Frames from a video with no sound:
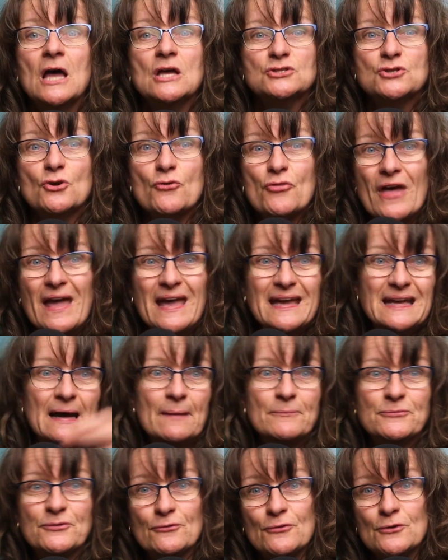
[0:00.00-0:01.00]
So they
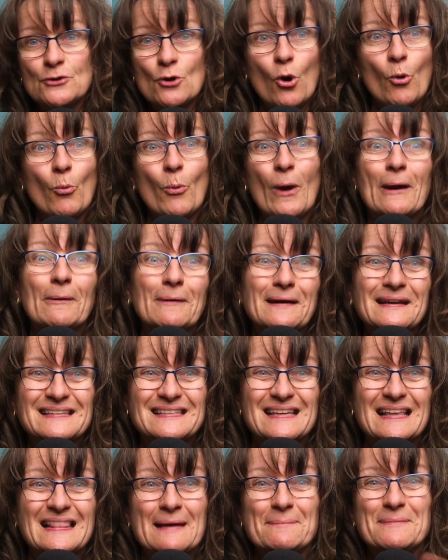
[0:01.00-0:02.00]
come through the door. Where
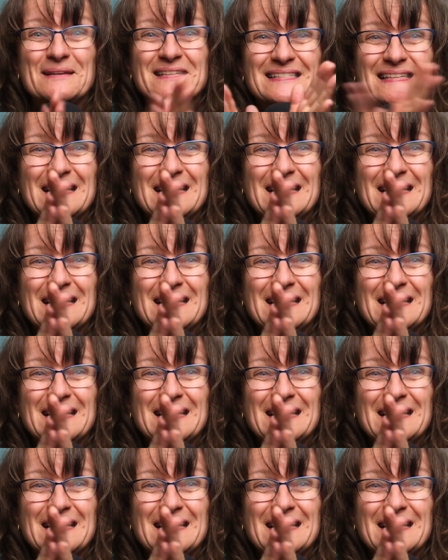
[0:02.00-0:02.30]
is he? Let me